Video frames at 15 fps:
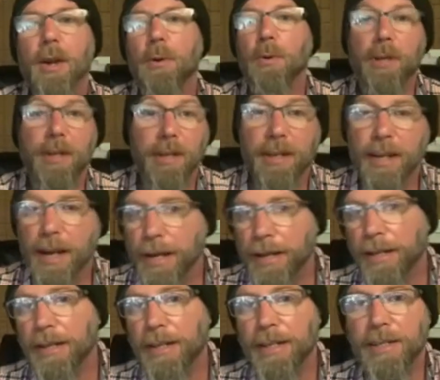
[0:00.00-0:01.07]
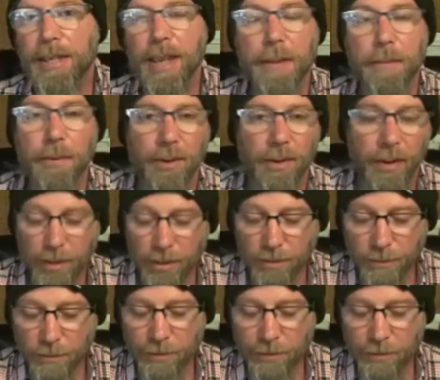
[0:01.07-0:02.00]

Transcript: we're going to cut and disable and